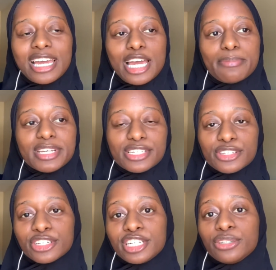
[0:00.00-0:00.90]
My sister
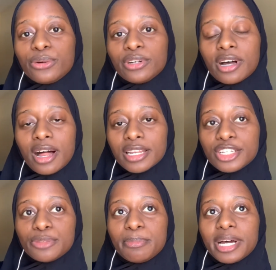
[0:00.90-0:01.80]
did go to
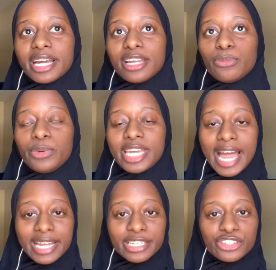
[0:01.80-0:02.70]
college, but we
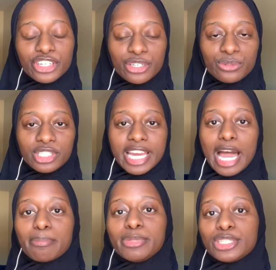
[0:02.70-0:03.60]
had such a huge gap
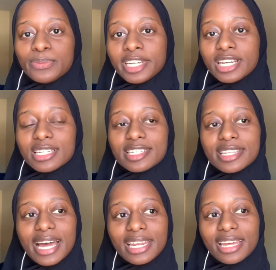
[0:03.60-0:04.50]
between us
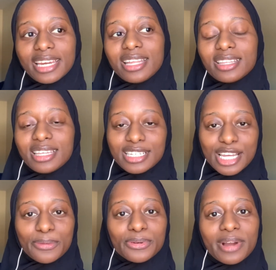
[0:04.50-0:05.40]
that like the things that
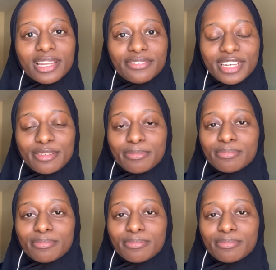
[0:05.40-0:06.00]
were relevant